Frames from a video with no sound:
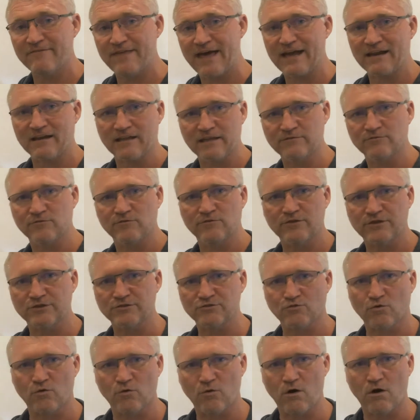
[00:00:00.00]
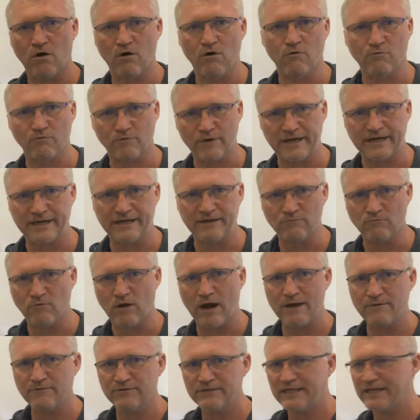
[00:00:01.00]
that level of control already.
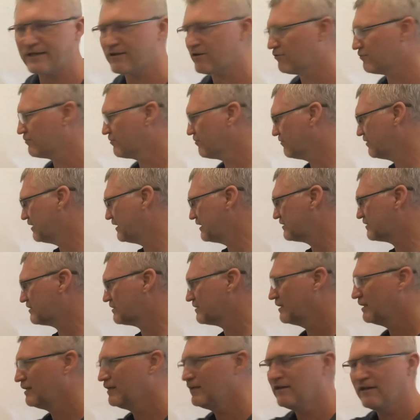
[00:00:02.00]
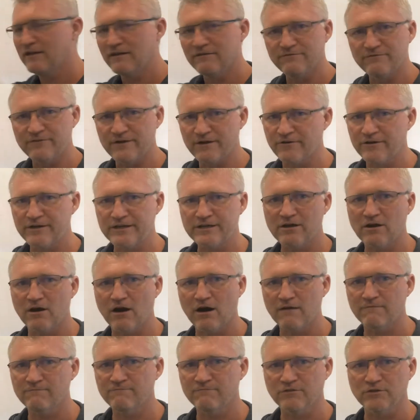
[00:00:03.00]
Why would they go through this very
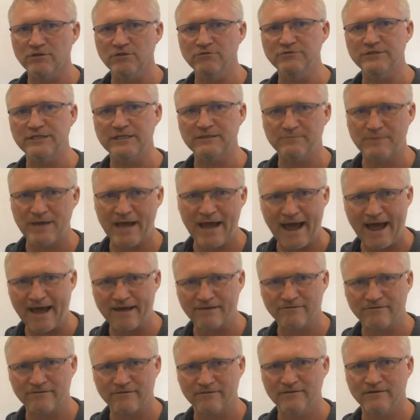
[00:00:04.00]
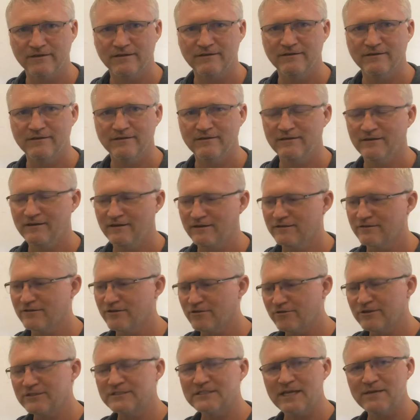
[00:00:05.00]
convoluted path?
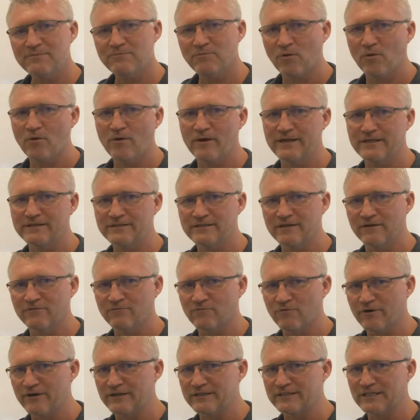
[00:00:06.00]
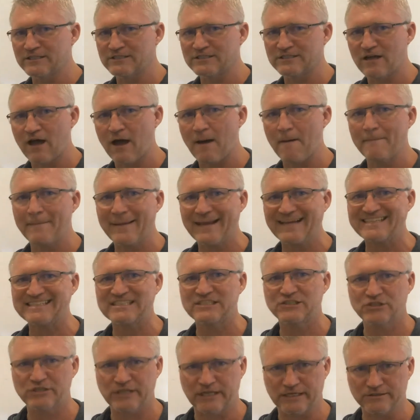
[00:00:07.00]
There is a point of where it does not make
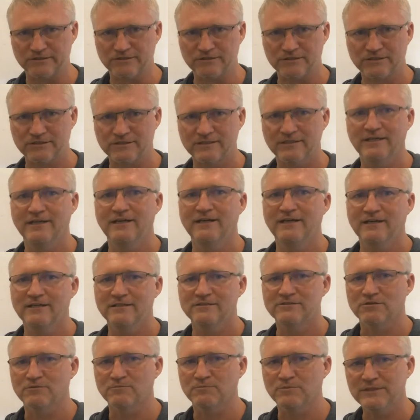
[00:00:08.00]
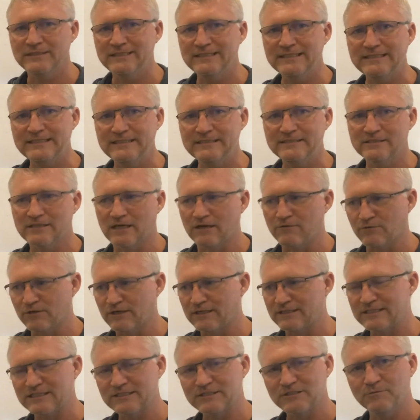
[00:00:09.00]
sense. So please, I want
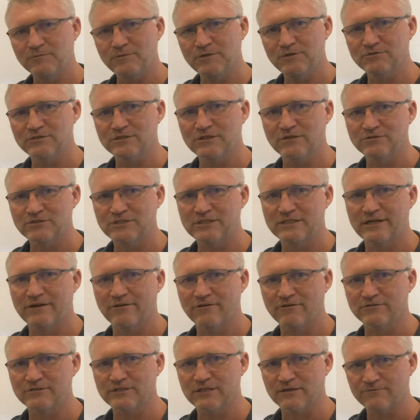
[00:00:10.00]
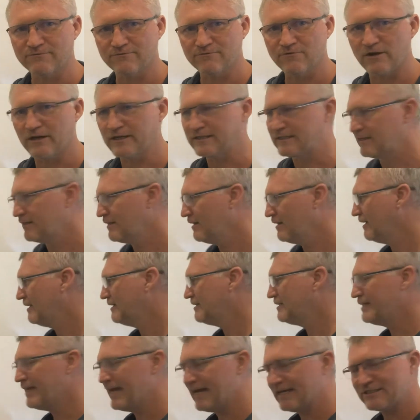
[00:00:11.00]
to disabuse those scenarios up front.
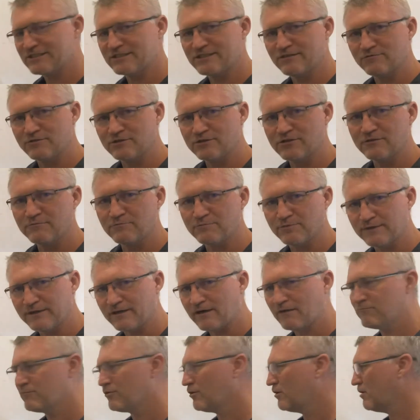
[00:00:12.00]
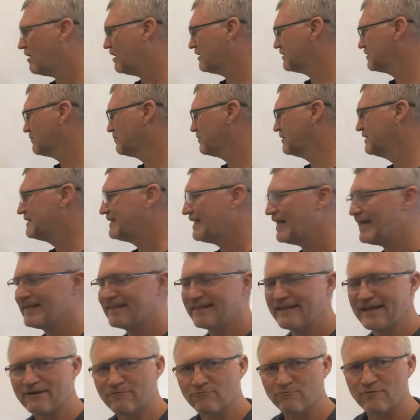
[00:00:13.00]
Yes, someone could plausibly take
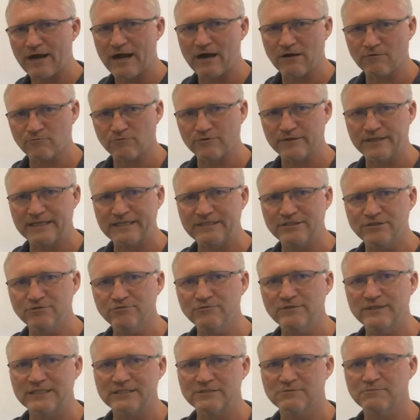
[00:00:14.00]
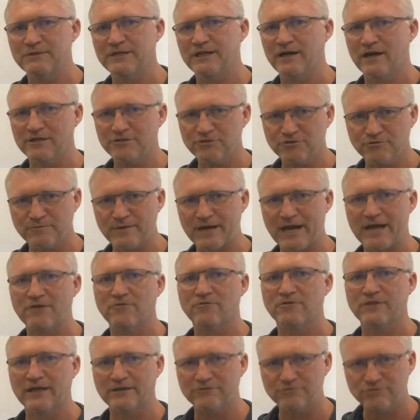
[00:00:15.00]
that route where they do this behind your back
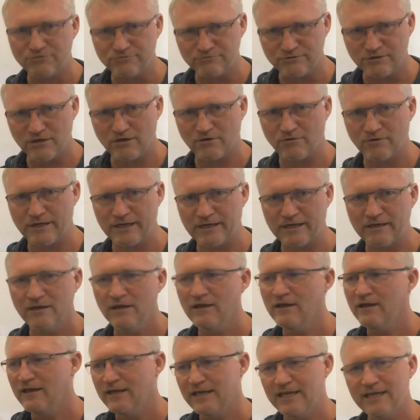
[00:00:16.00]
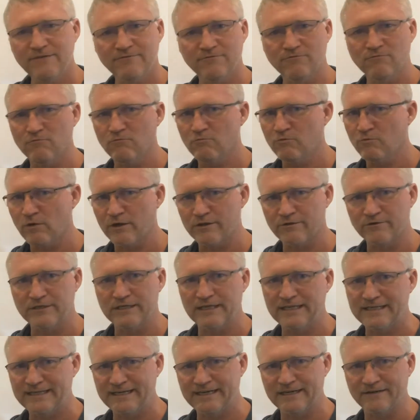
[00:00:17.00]
without you knowing, whether
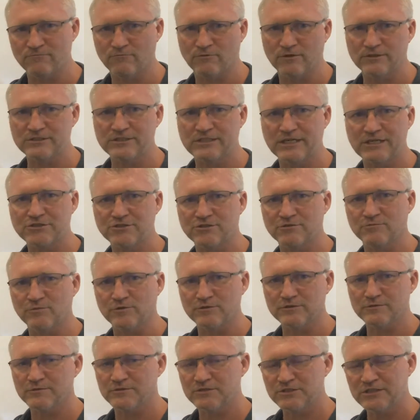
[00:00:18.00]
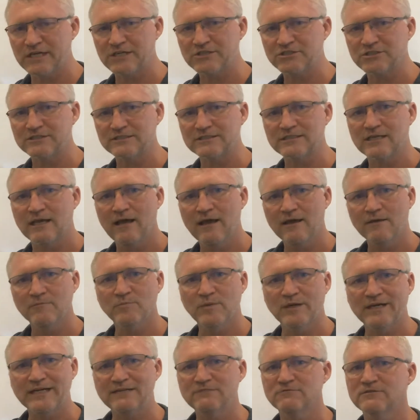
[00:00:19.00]
they did it in one session or multiple sessions,
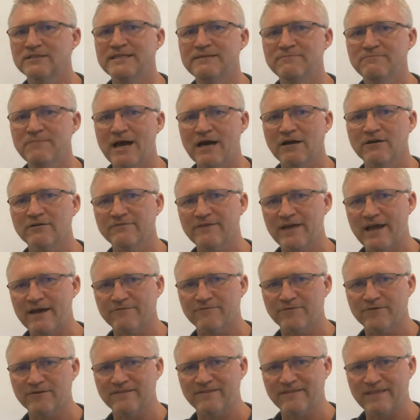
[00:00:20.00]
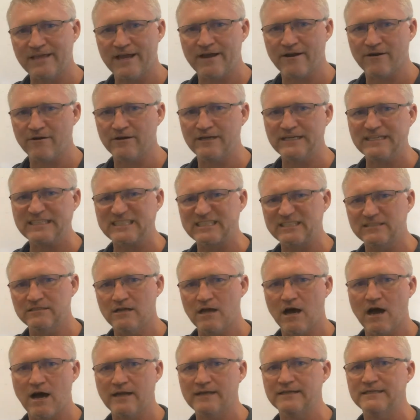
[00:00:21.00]
but the amount of effort there is
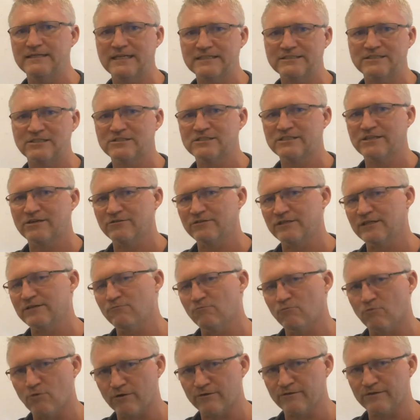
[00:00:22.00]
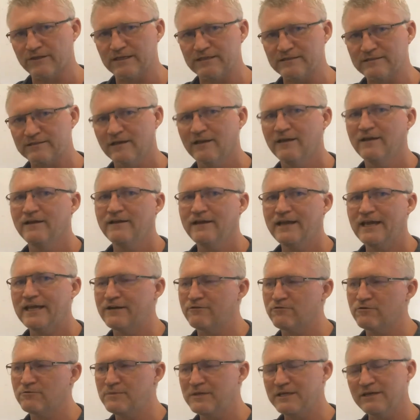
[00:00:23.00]
not necessarily worth it, and it
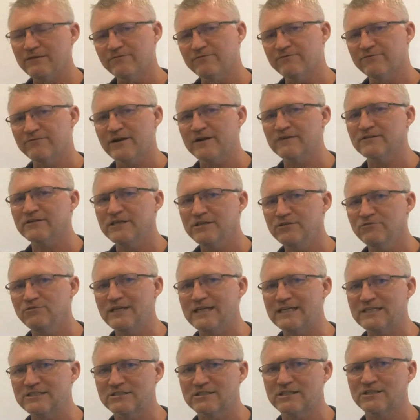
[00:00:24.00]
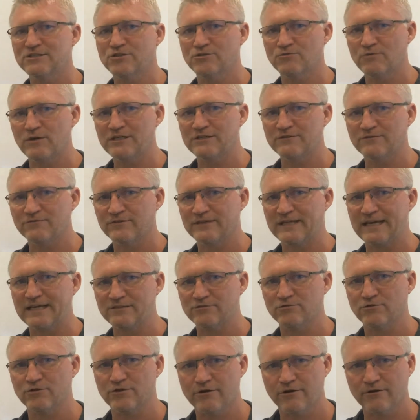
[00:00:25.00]
would be a fairly unique situation for that
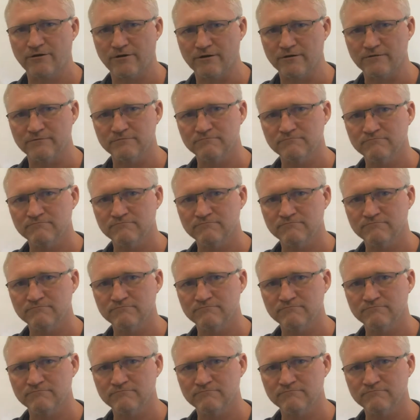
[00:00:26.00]
to occur.